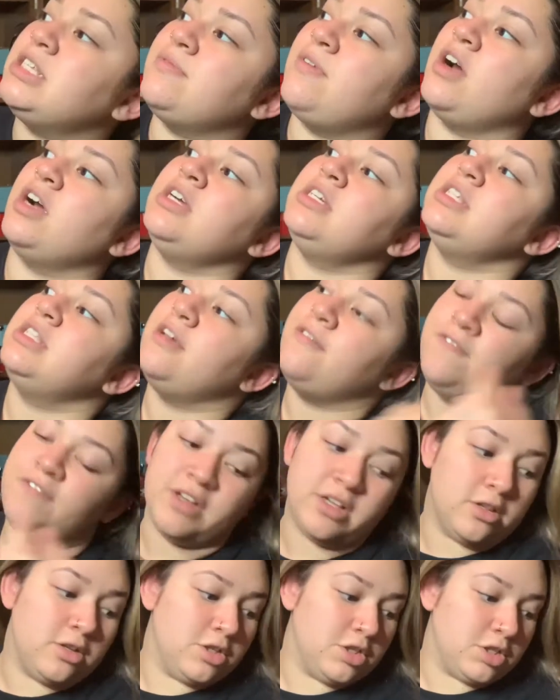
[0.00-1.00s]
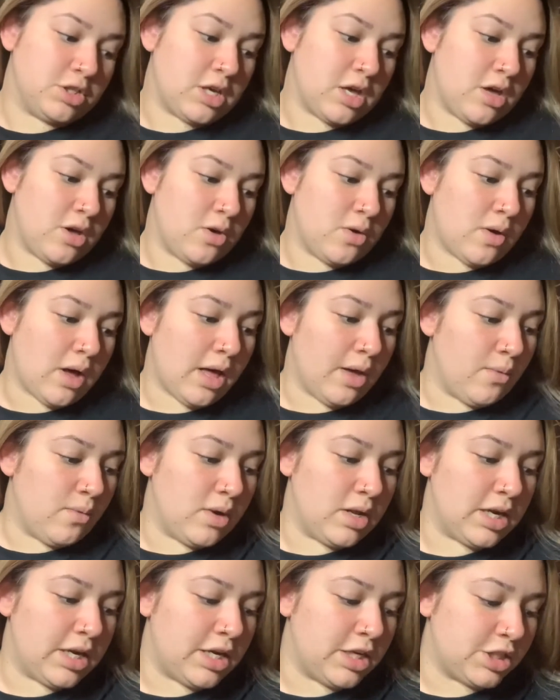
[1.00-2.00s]
as the fillers go, I
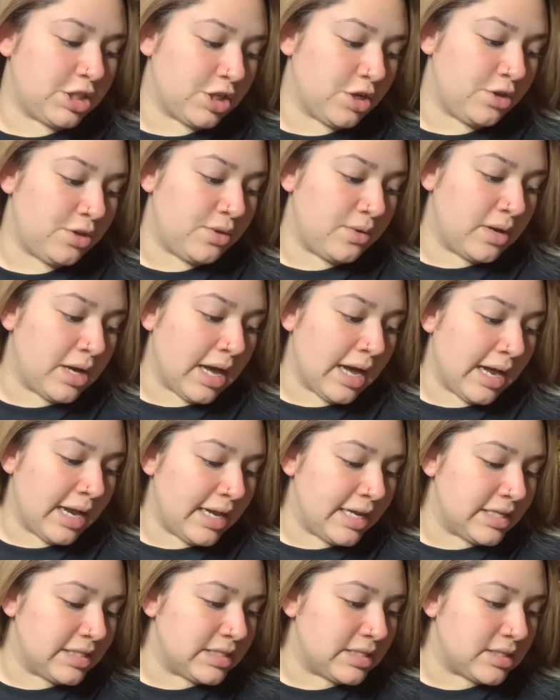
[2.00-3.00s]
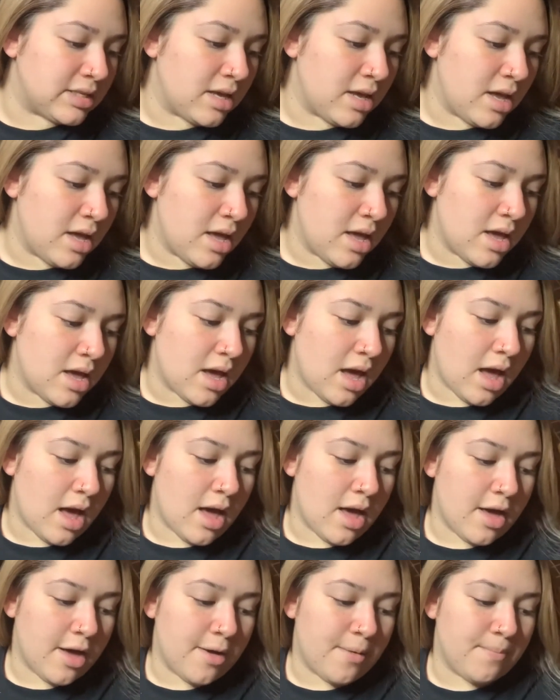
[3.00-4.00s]
wanted to show you guys
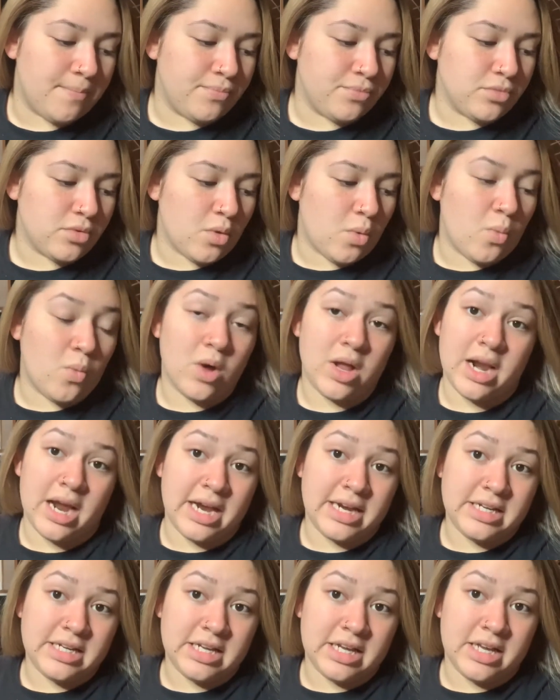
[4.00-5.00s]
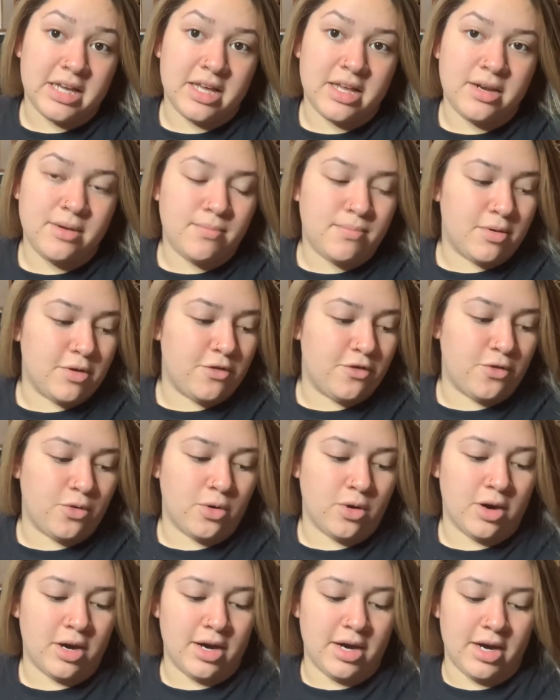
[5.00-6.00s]
what I did
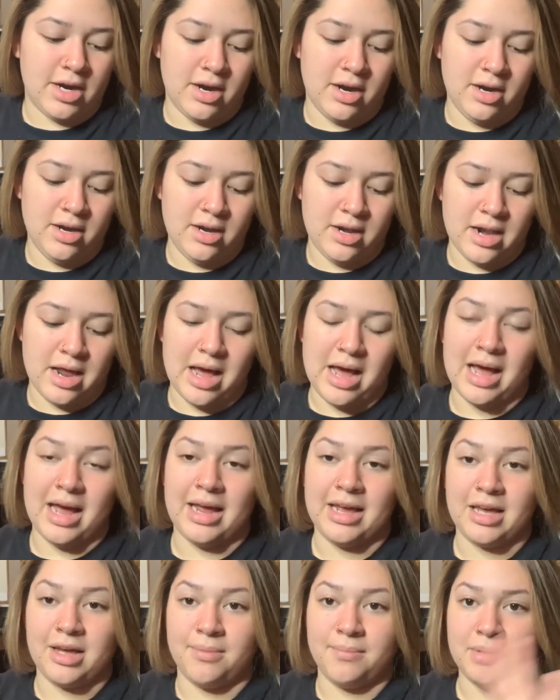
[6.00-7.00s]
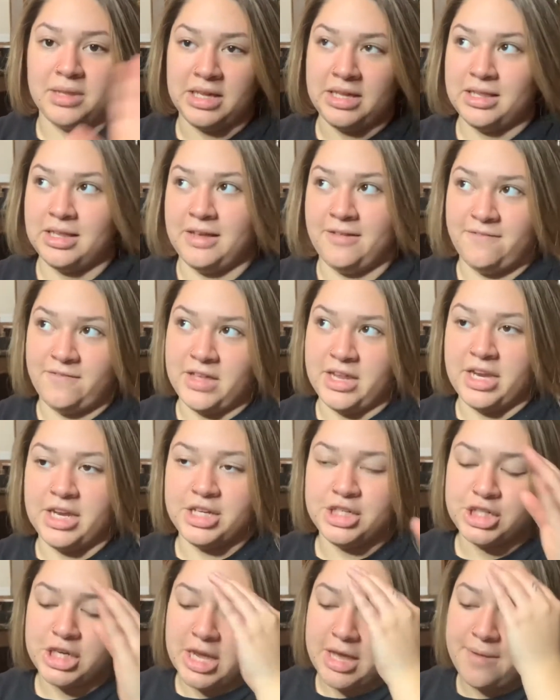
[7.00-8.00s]
before I completely
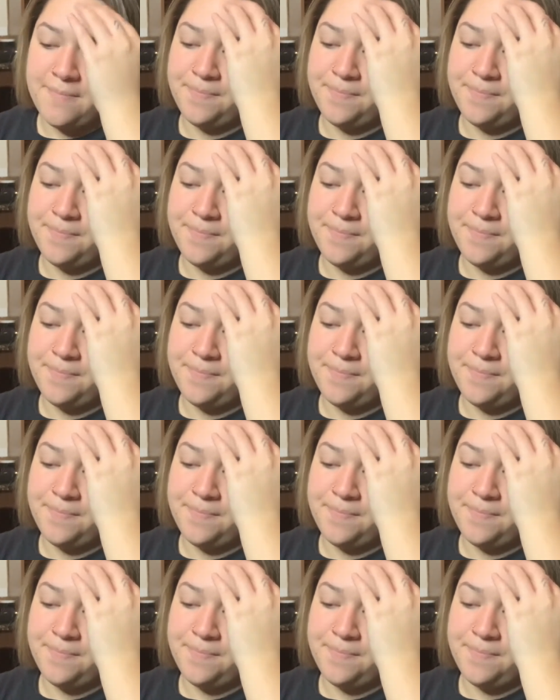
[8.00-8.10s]
finish it.